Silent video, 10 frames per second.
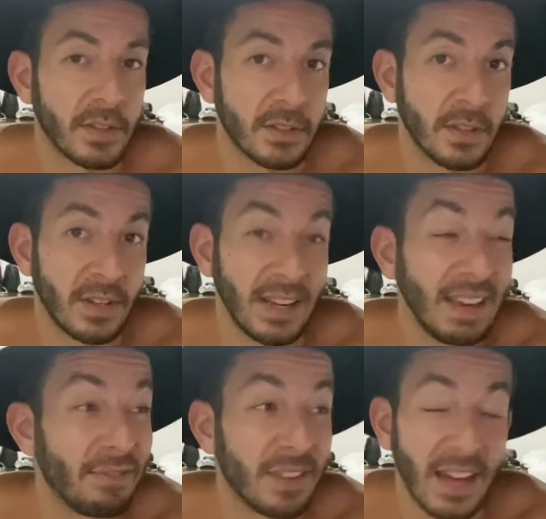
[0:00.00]
to
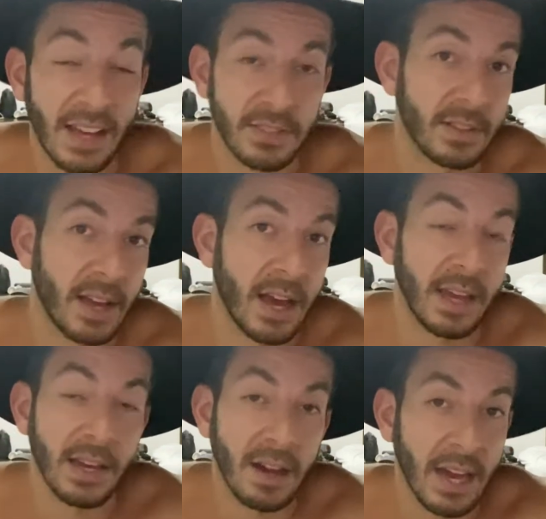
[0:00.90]
leave the nest at a young